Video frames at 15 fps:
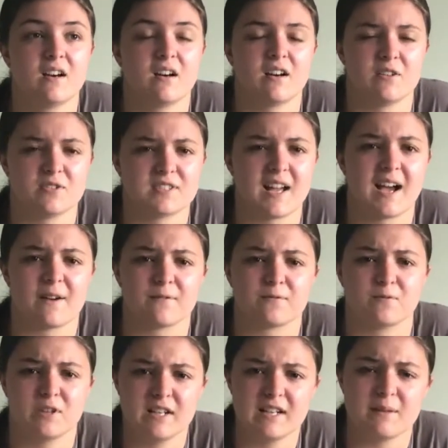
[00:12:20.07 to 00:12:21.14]
I used to have
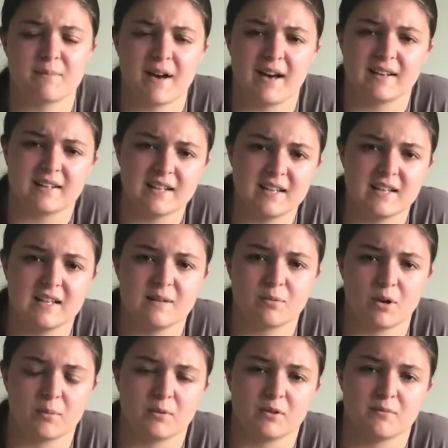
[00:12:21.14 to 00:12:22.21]
really bad knee
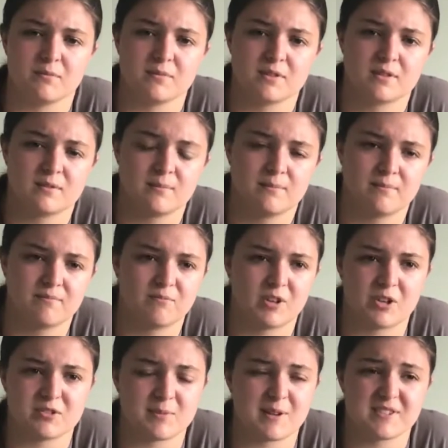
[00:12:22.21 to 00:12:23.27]
problems when
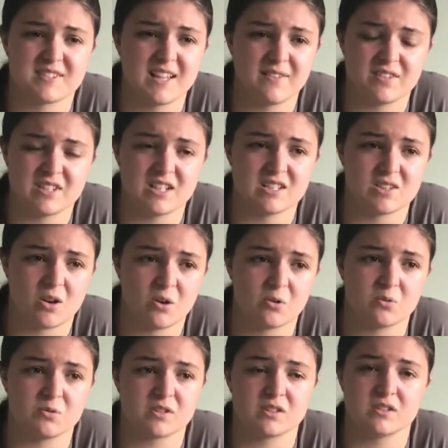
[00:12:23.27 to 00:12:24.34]
I was about 7 years
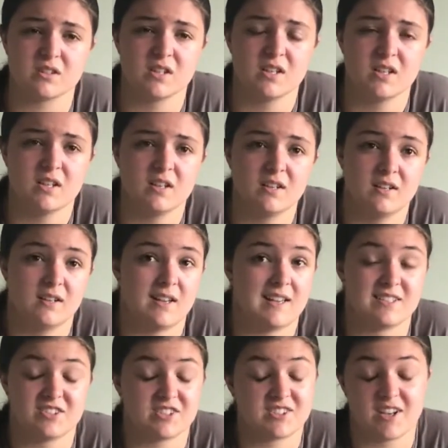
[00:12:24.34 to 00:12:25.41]
old, and
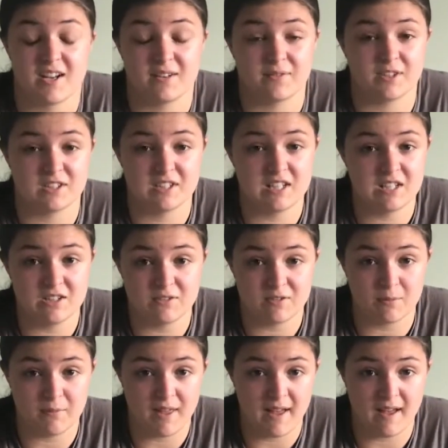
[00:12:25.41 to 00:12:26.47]
it's just kind of continued
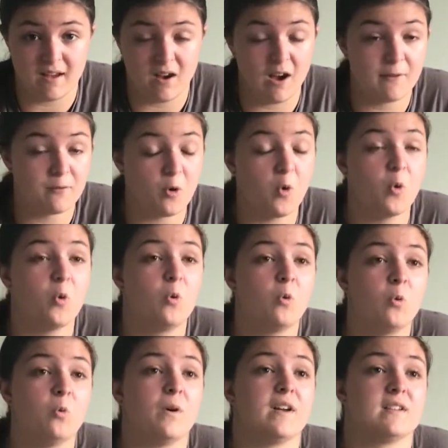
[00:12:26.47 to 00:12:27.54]
from there. I've
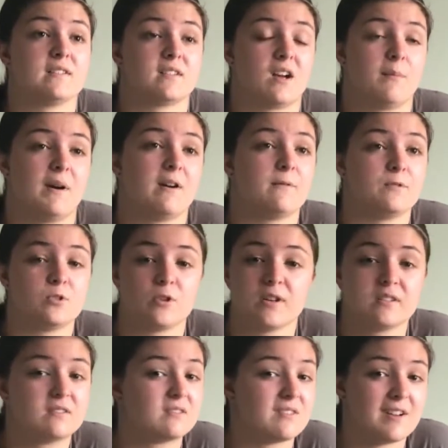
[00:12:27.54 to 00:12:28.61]
always come out of
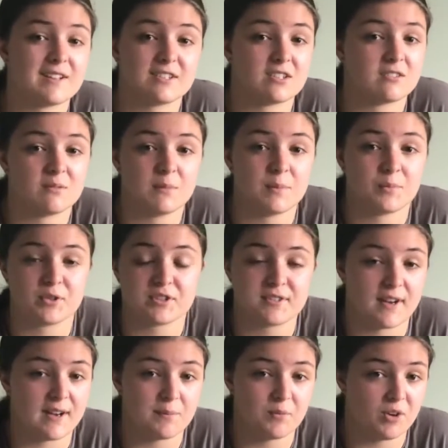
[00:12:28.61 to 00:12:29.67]
joint. I don't remember a
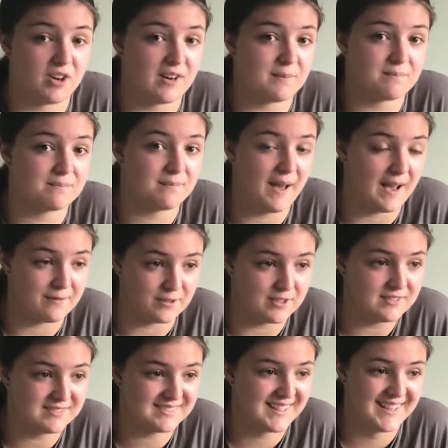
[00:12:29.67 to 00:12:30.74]
time where I
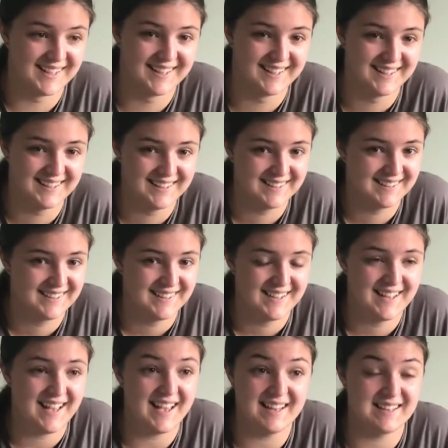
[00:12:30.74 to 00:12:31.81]
haven't.
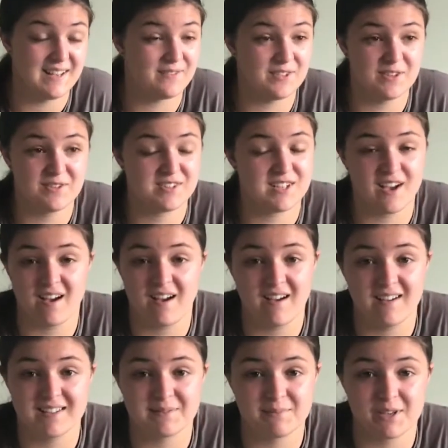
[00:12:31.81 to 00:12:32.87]
It never used to hurt
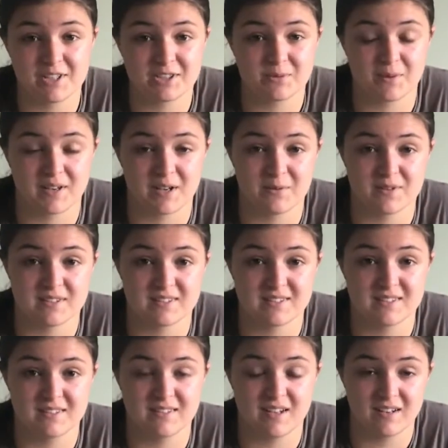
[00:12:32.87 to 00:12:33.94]
as much when I
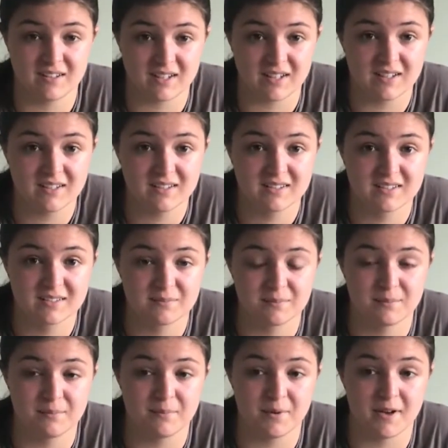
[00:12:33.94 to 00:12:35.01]
was younger,
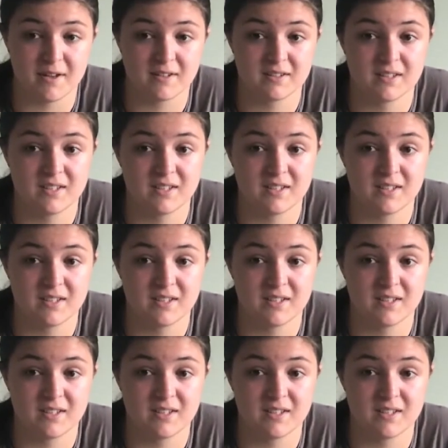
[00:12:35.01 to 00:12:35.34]
but